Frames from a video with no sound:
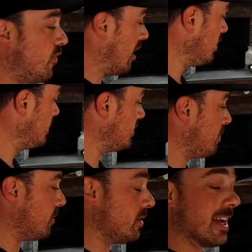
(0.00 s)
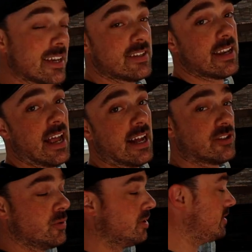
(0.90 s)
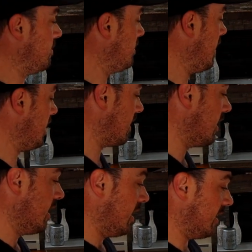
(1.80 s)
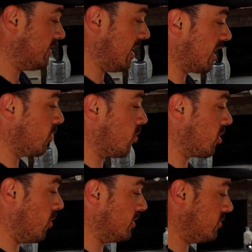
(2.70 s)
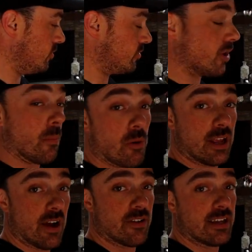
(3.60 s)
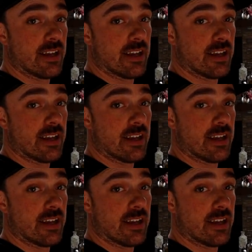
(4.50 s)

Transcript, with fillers: Fairly simple, like I said, not too intimidating. In a second, we're going to start putting everything